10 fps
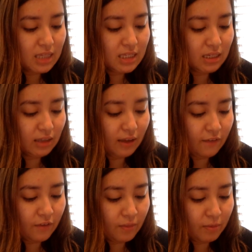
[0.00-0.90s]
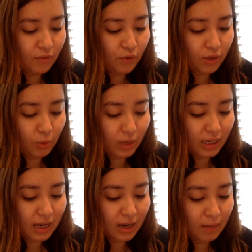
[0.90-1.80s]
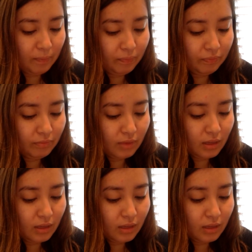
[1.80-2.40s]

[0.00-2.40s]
still left from before the wind came.